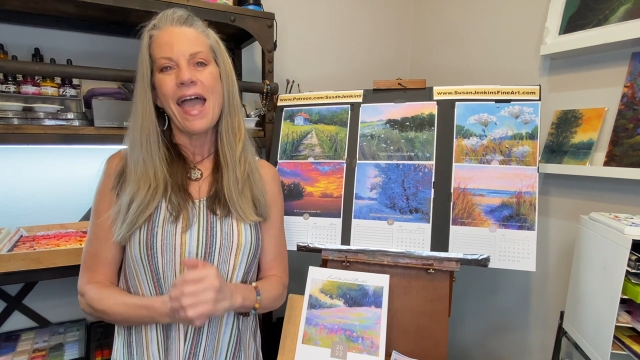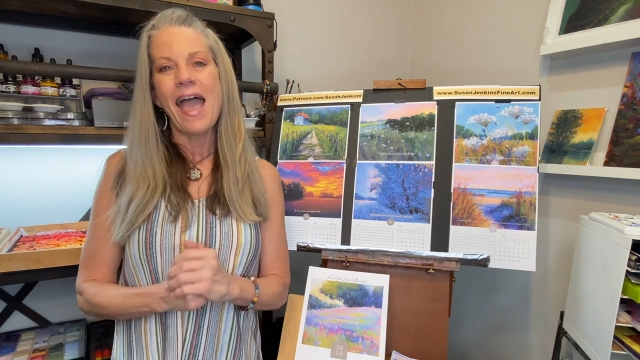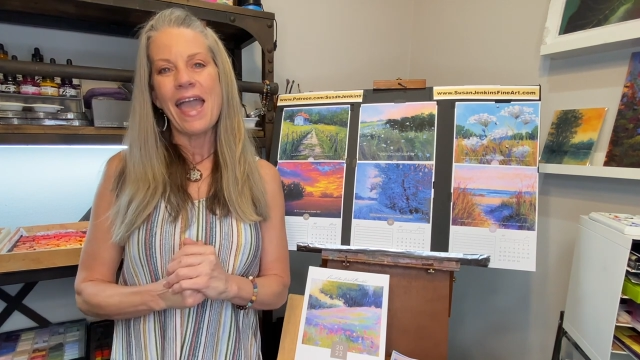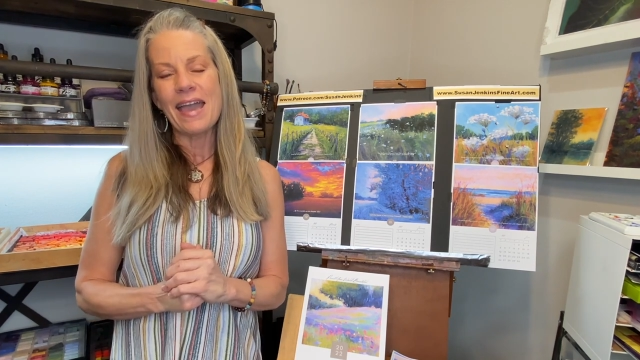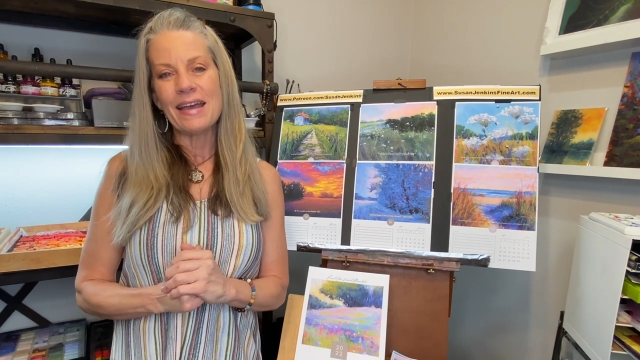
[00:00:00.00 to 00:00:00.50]

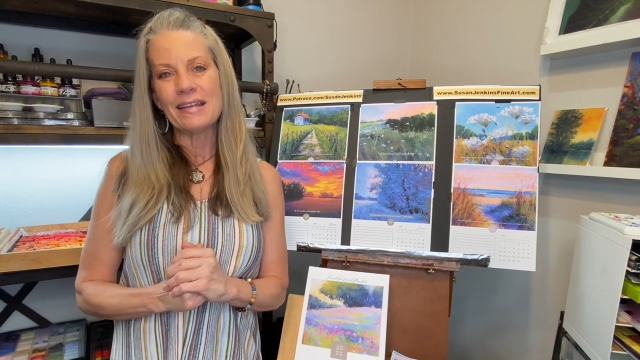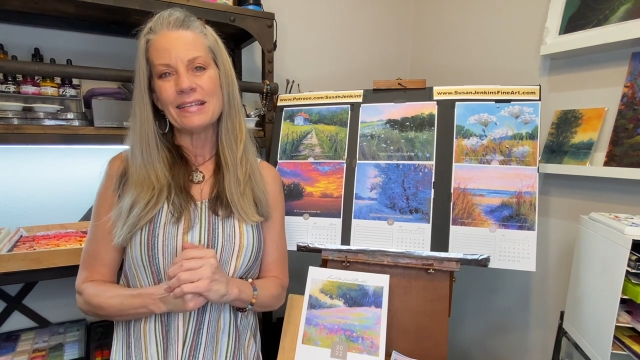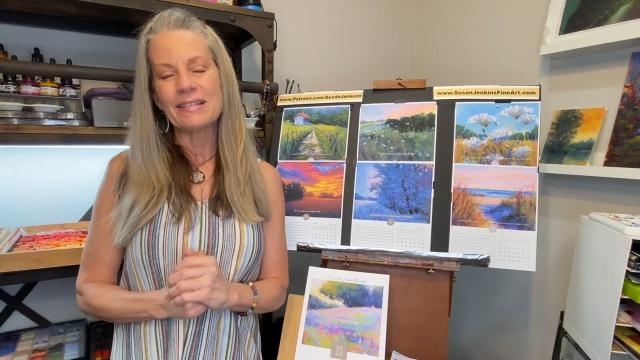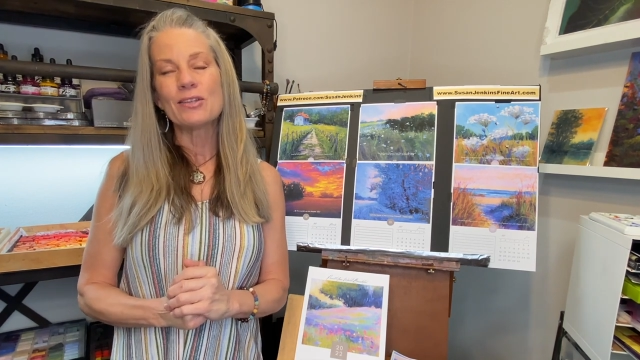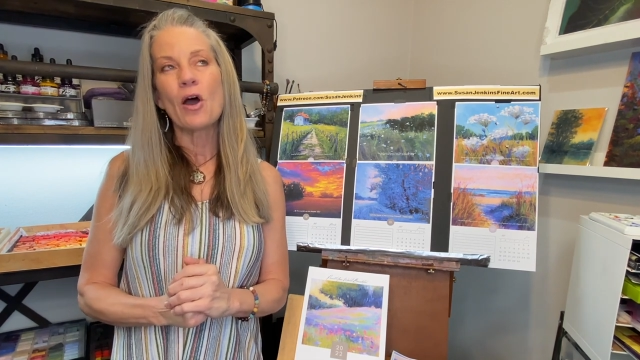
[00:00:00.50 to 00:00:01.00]
and
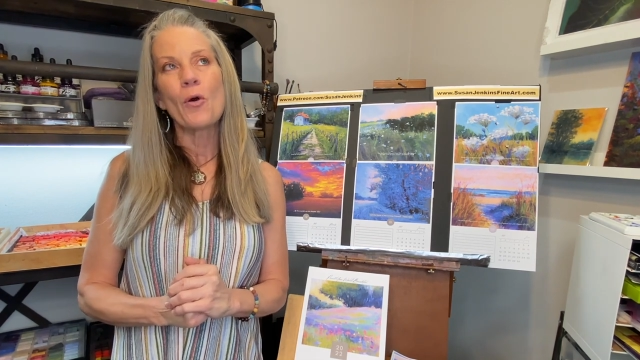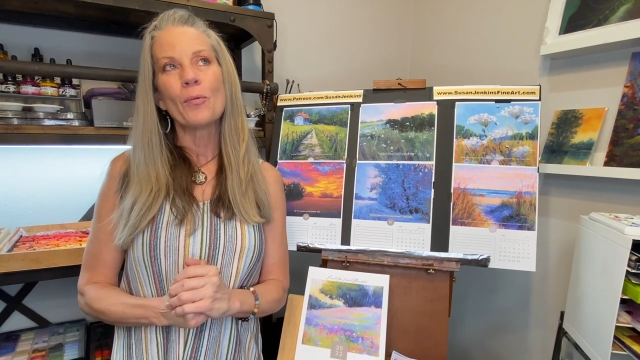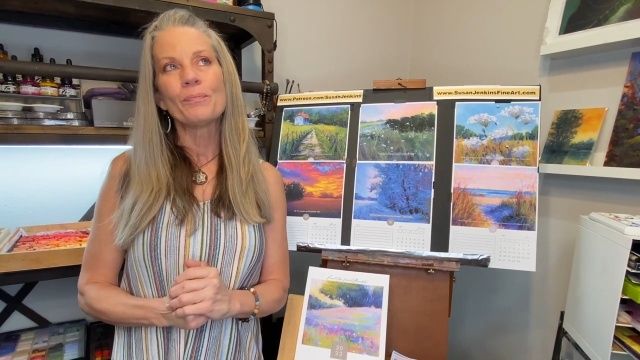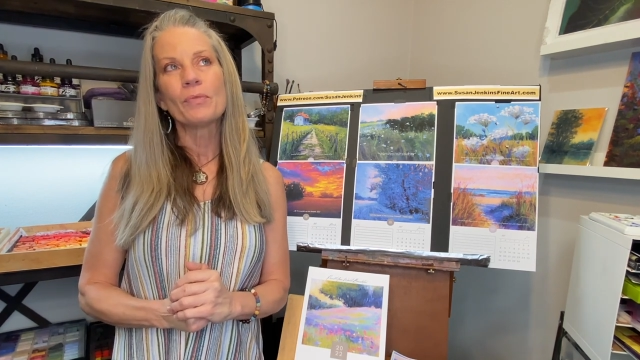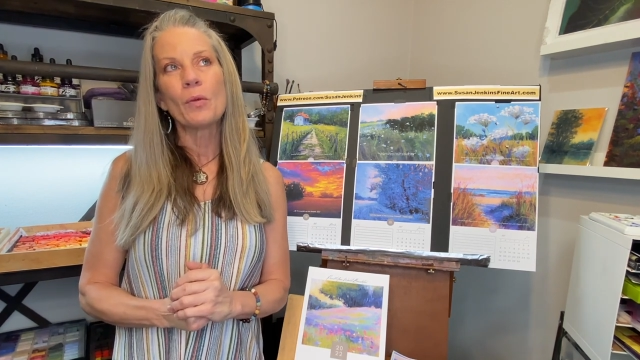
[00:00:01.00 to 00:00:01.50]

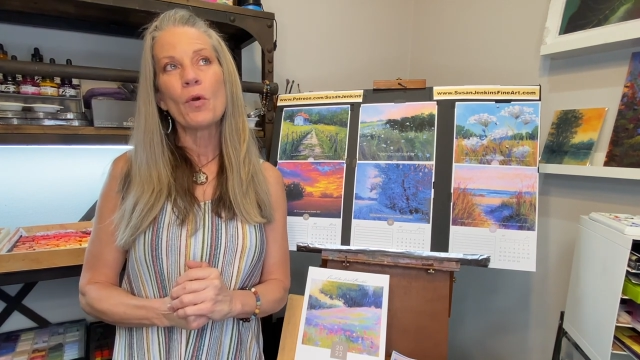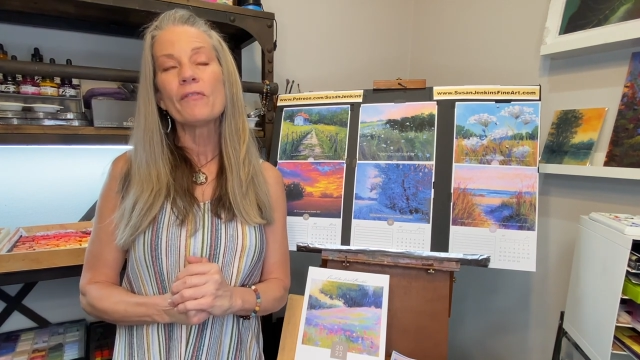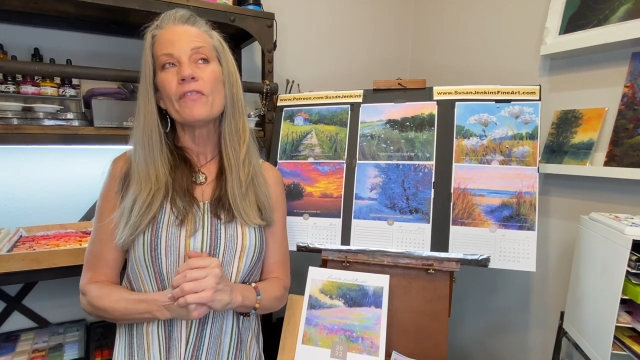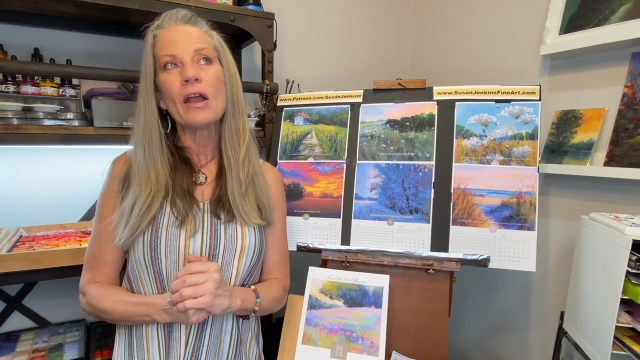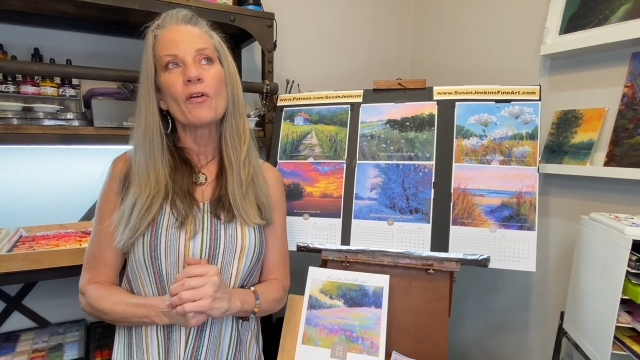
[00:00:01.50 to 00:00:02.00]
so we're
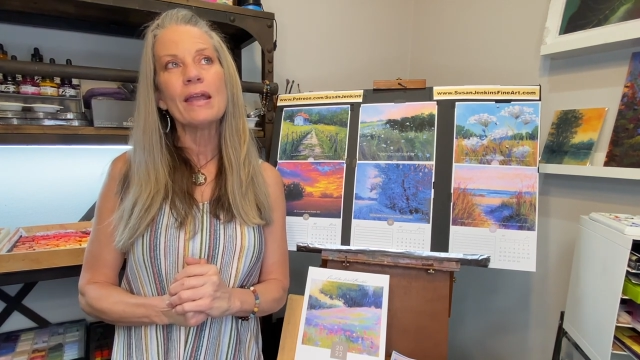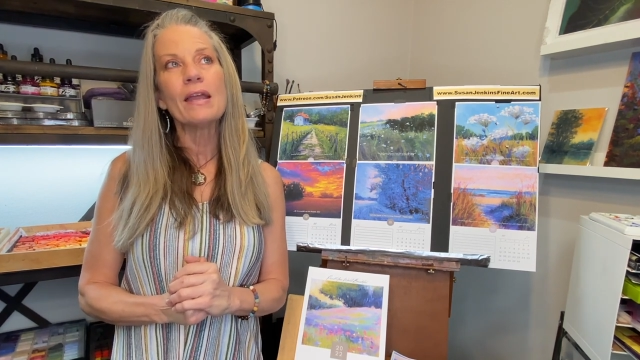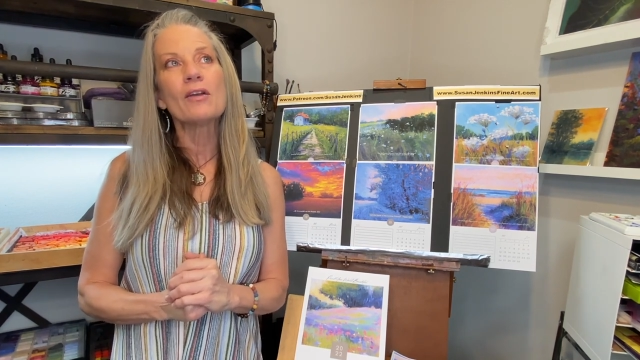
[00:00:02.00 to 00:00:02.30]
very